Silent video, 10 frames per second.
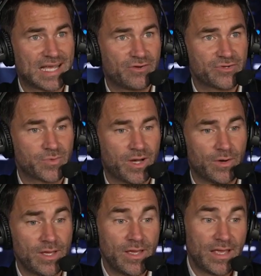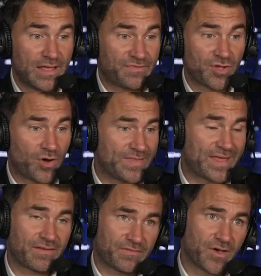Taylor as well. If not in
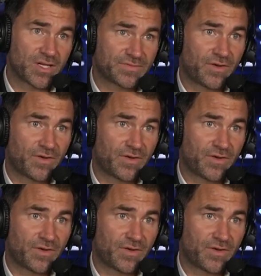that first